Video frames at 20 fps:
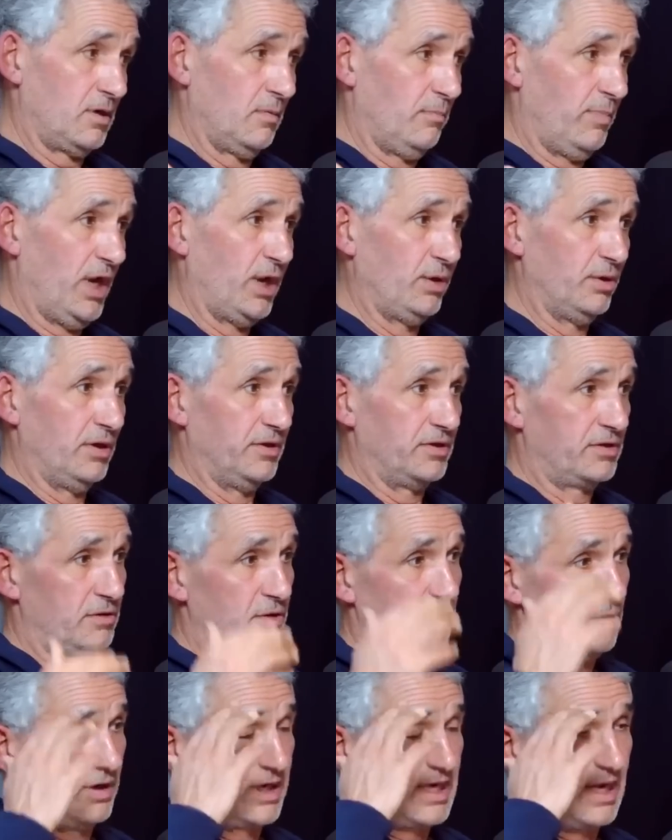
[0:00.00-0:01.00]
components,
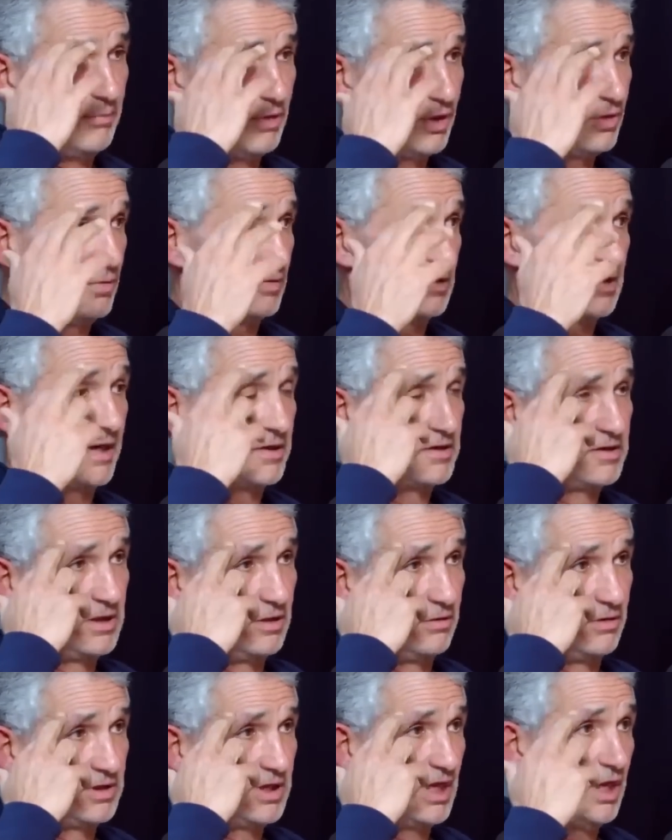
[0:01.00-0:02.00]
neurochemicals like
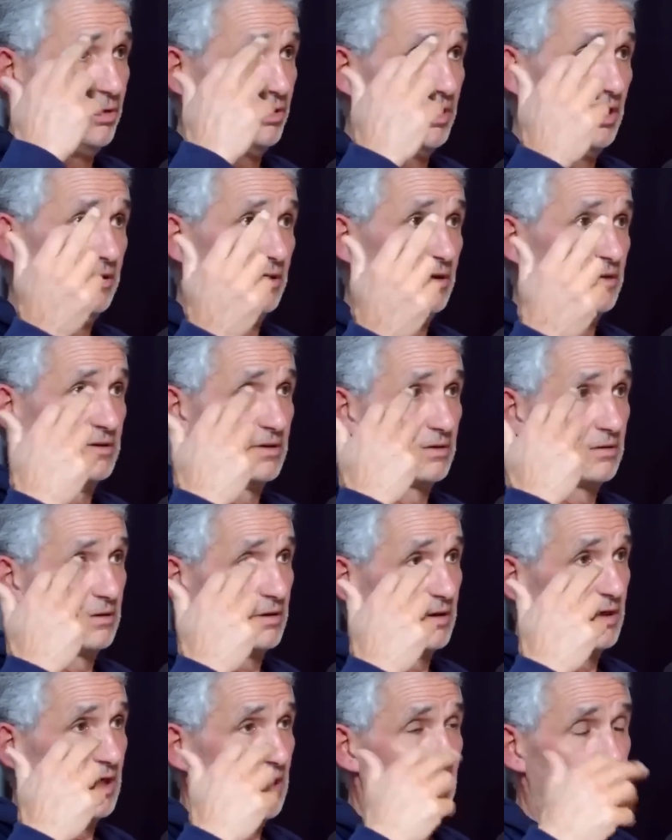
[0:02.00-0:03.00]
serotonin, that's
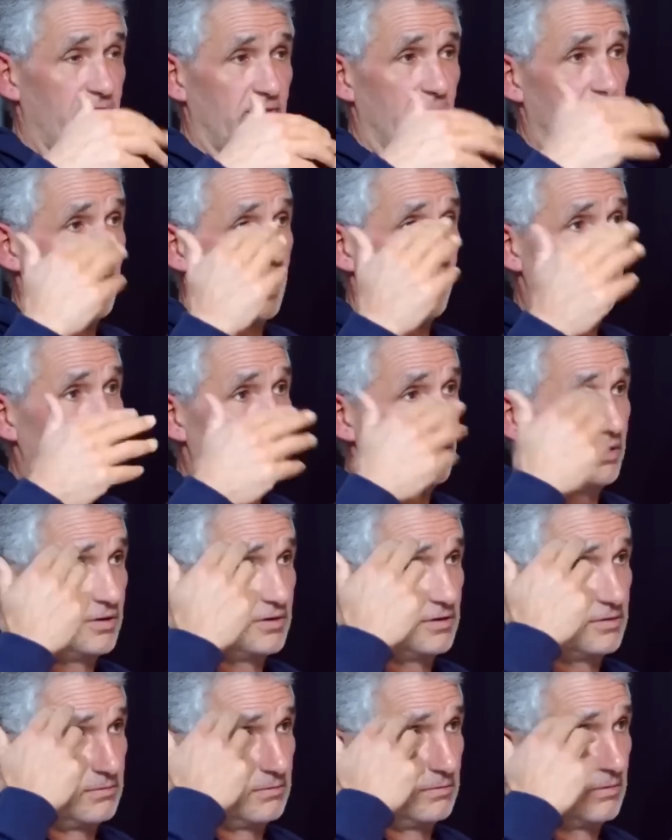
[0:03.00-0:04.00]
key for the
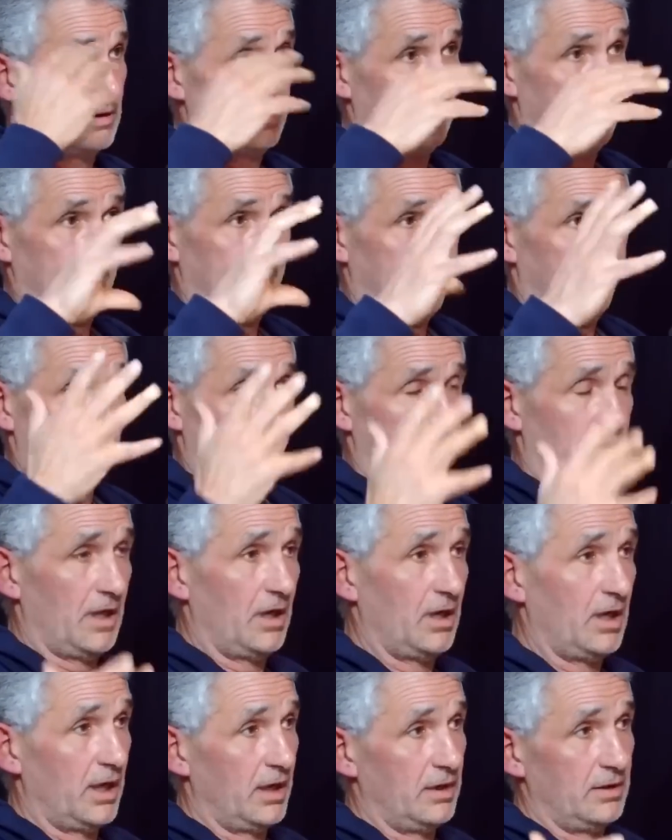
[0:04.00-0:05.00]
happiness,
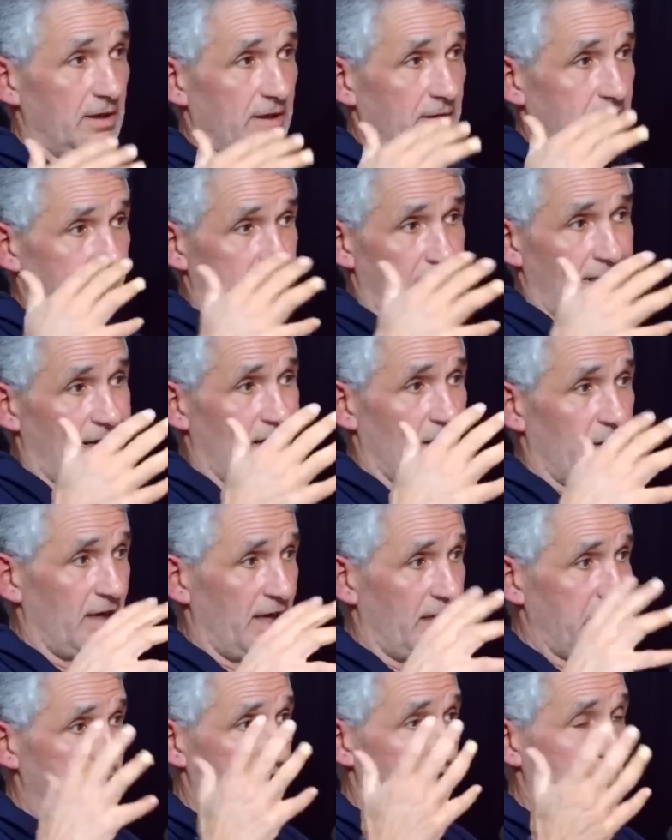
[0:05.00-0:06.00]
and how
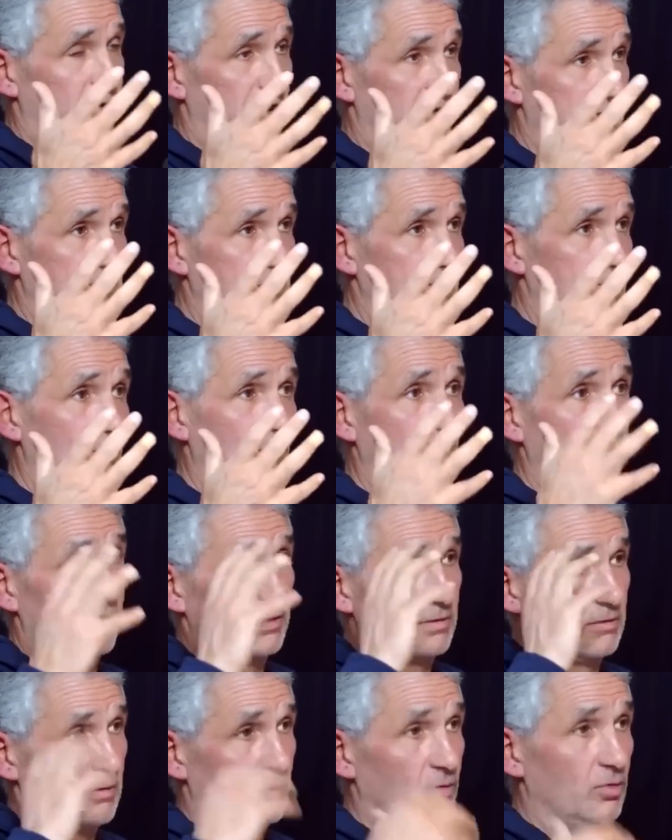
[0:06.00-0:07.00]
antidepressants
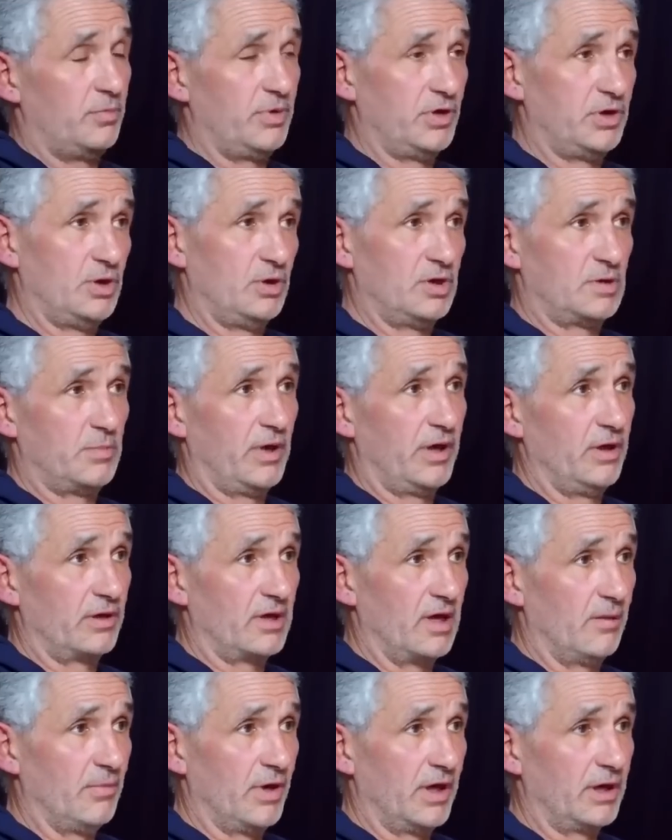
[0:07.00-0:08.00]
work, are all produced by your
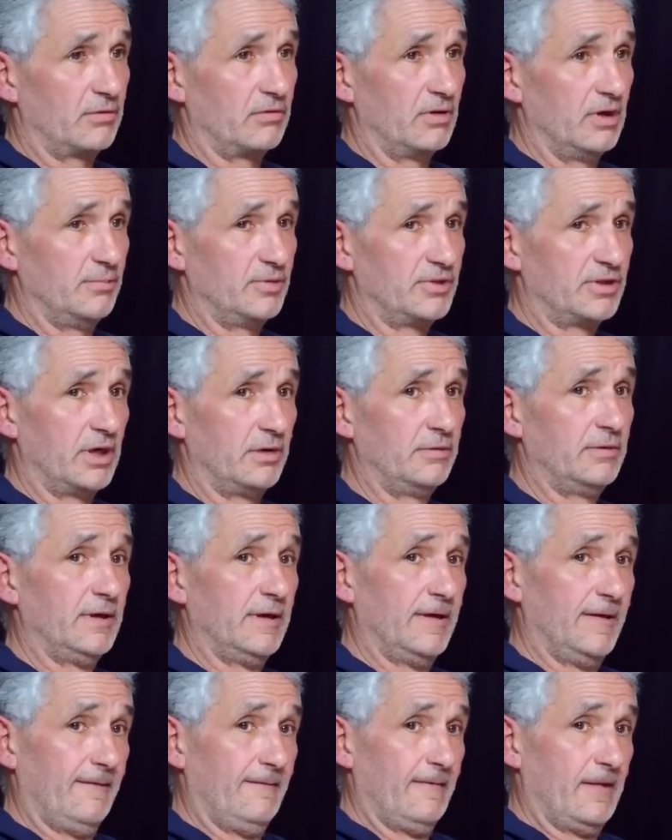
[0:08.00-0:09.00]
gut microbes. So
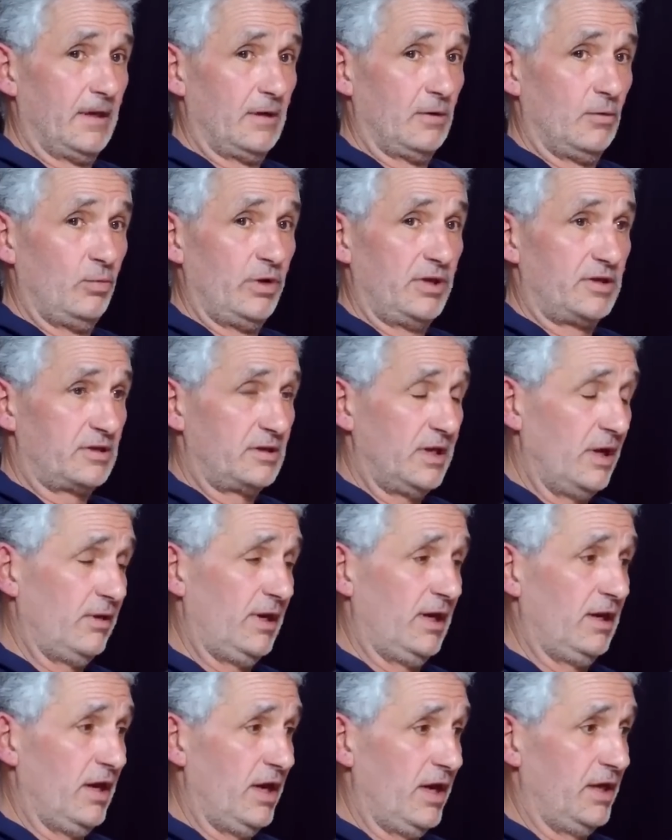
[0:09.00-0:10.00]
we're
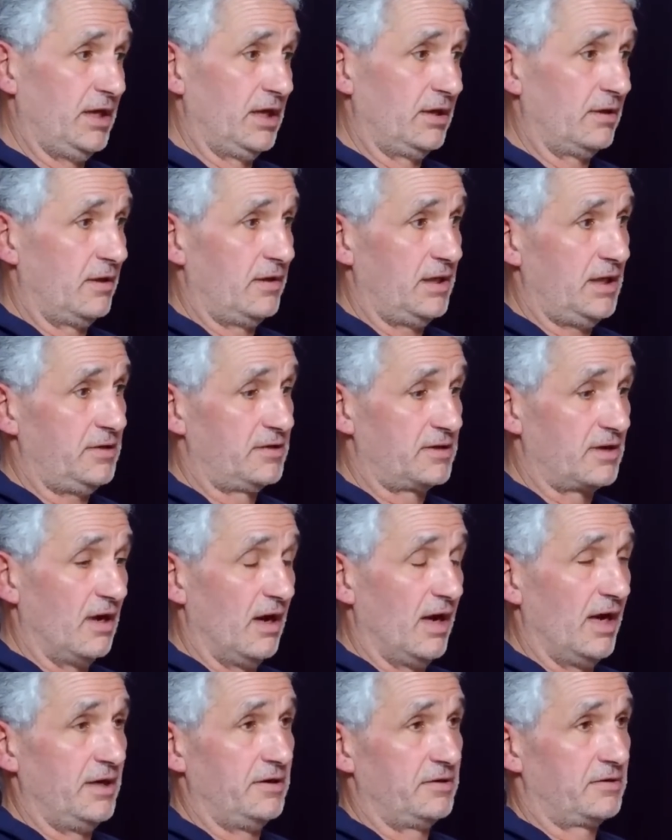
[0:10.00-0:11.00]
slowly learning that these
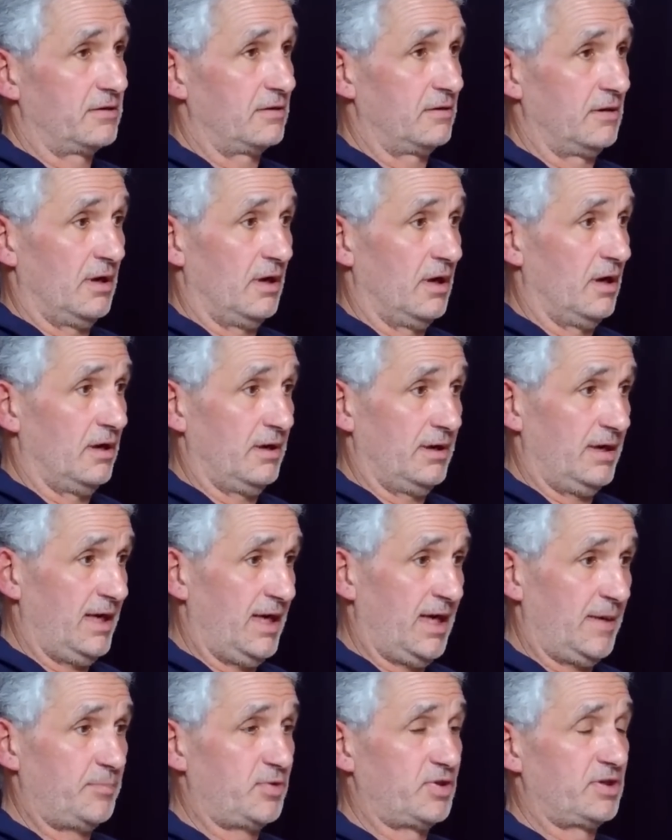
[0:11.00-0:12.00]
guys are
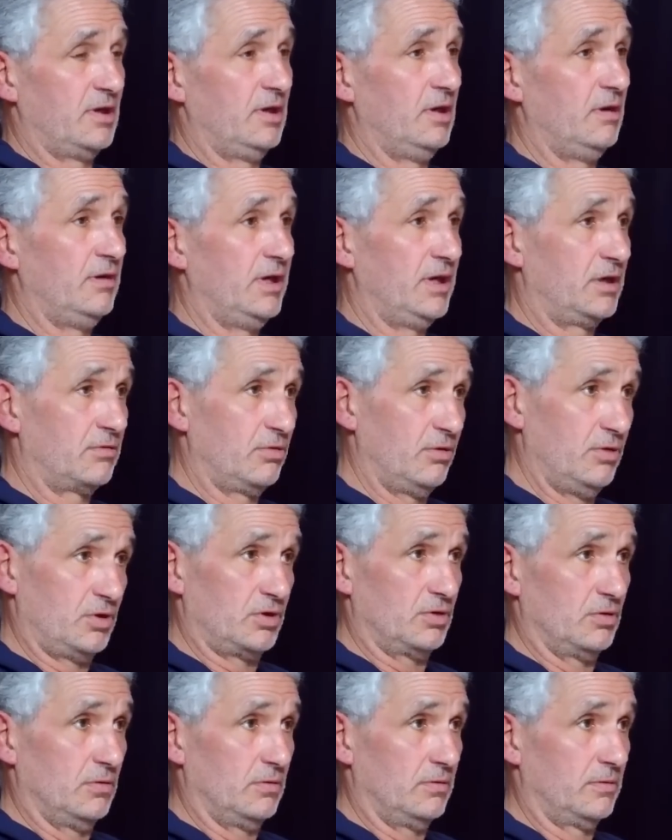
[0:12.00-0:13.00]
absolutely
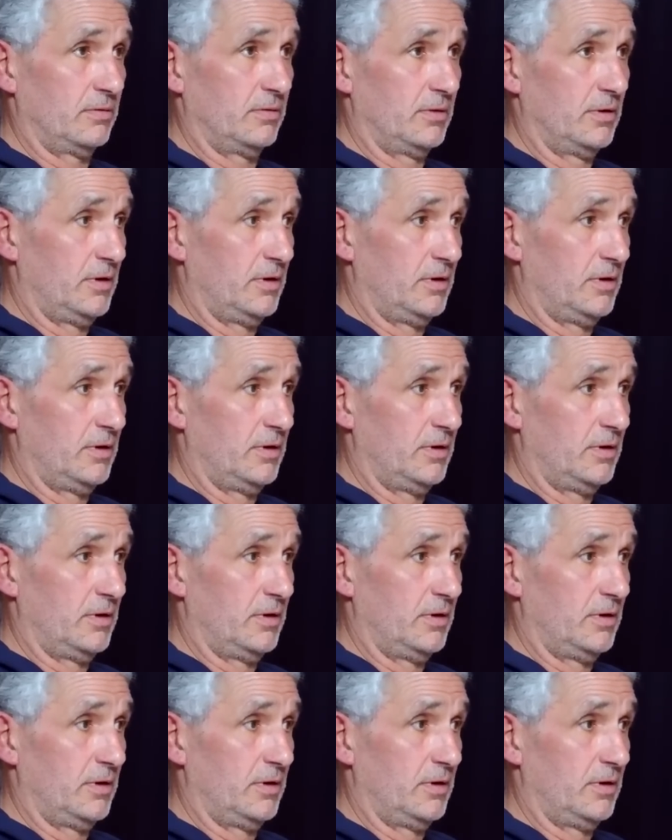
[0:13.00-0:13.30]
crucial